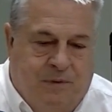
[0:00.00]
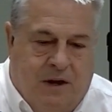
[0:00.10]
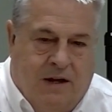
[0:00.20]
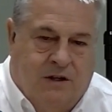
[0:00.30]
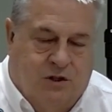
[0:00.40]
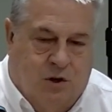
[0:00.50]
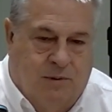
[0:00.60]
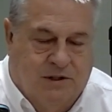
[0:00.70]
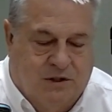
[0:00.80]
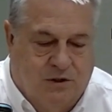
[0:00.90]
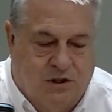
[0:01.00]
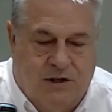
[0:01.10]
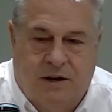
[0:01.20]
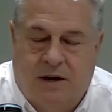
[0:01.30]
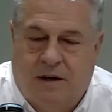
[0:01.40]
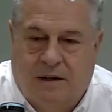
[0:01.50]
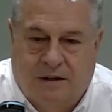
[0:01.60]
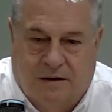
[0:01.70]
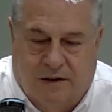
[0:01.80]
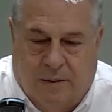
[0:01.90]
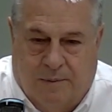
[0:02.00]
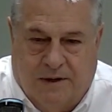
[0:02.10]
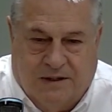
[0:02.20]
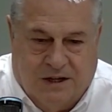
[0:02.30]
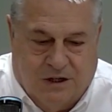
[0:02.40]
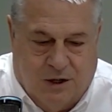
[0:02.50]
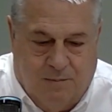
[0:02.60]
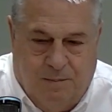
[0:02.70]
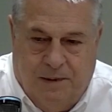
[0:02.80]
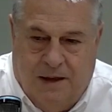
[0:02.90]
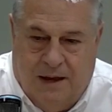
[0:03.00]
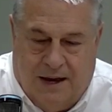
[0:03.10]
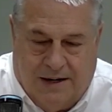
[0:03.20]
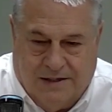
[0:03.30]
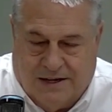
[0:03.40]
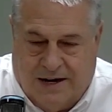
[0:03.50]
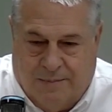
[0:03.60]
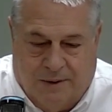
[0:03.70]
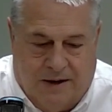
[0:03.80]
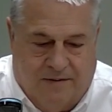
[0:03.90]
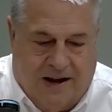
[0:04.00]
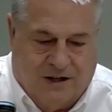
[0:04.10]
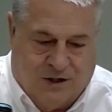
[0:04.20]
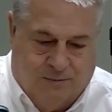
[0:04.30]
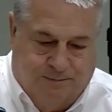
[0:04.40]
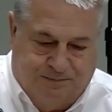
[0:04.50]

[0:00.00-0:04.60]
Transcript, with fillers: Uh, determine a solution, develop a decision, and design a plan of action.